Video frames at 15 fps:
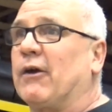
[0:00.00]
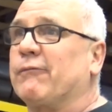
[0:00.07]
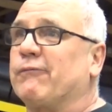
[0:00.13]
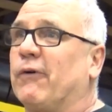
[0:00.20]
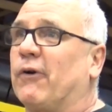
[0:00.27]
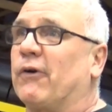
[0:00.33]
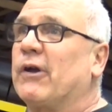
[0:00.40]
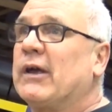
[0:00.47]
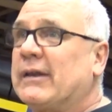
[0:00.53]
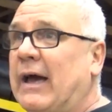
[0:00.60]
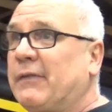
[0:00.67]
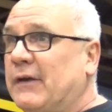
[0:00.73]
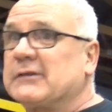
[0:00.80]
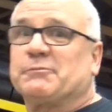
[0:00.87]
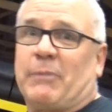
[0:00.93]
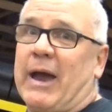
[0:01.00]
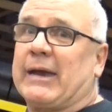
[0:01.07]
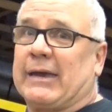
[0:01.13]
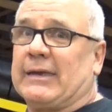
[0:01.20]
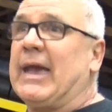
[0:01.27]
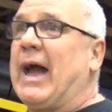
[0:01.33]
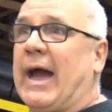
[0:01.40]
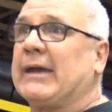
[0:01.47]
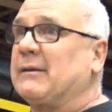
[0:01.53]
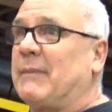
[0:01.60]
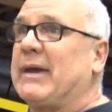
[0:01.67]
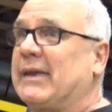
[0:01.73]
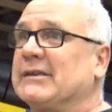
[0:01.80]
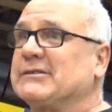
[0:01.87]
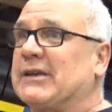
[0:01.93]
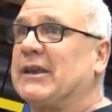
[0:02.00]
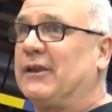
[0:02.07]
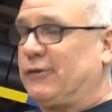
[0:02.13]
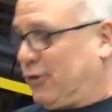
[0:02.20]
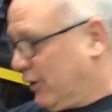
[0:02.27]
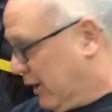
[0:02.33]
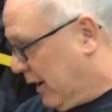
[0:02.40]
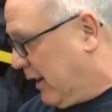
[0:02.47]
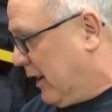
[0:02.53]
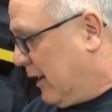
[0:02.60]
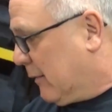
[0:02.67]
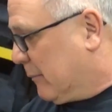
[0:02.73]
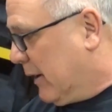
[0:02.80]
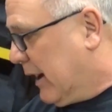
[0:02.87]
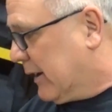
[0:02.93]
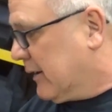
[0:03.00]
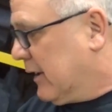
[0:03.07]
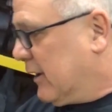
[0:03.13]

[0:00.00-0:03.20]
for, now this bracket, yeah, I can make it and send it to you. But,